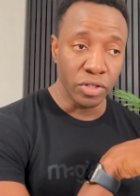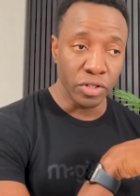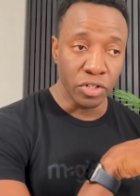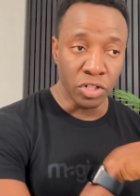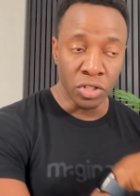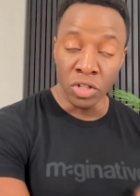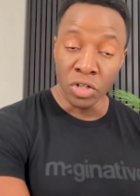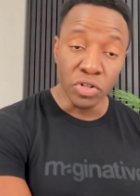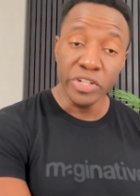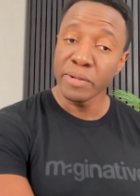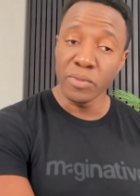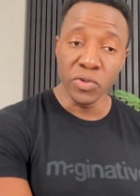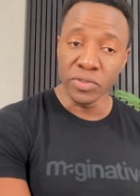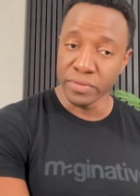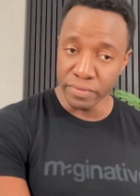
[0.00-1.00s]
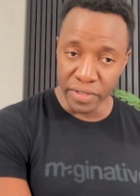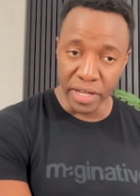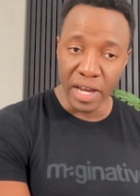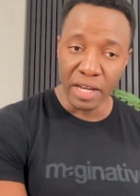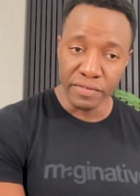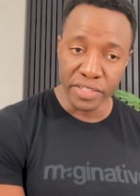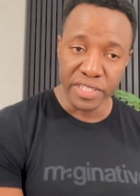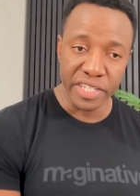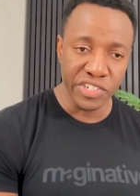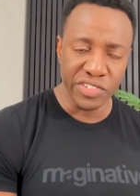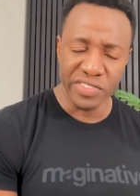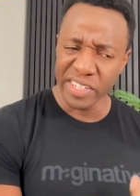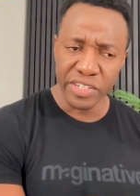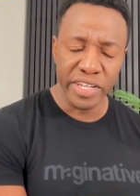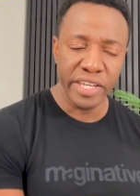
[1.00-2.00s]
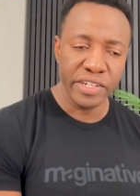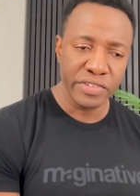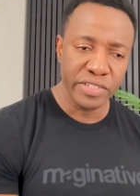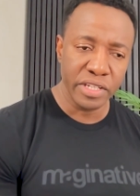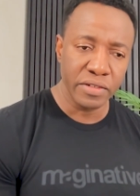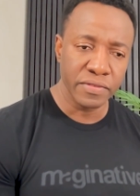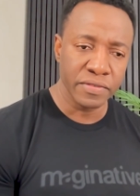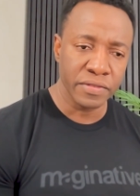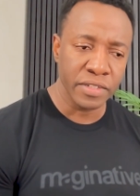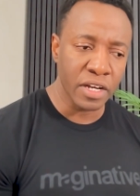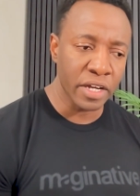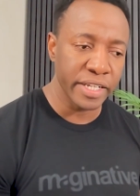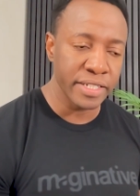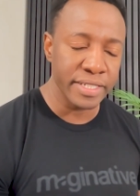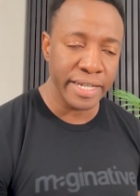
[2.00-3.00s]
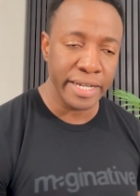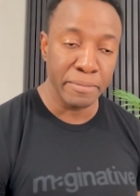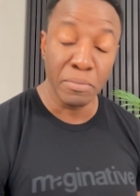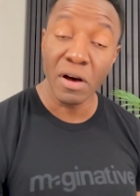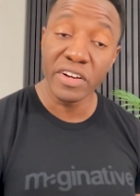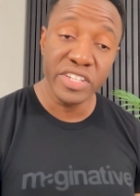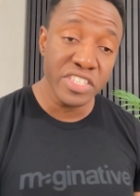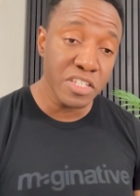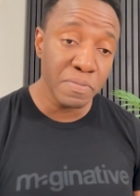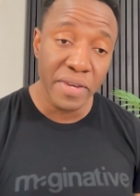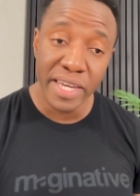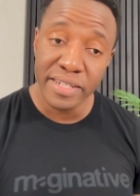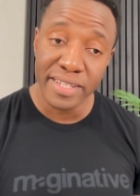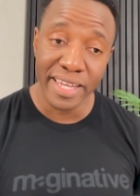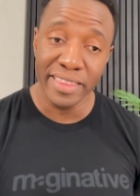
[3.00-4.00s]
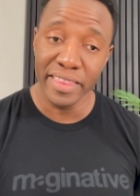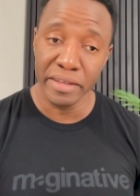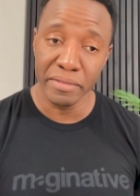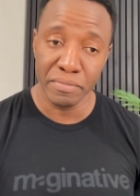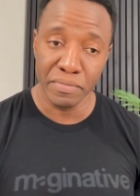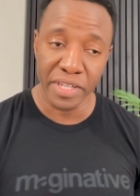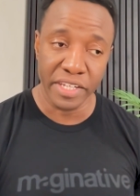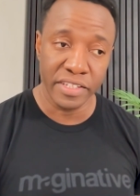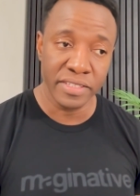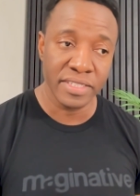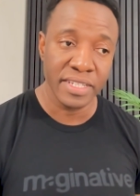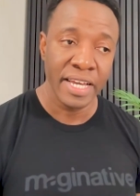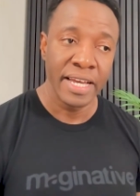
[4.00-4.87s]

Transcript: learn about the conversations, educate yourselves on it, and participate in them because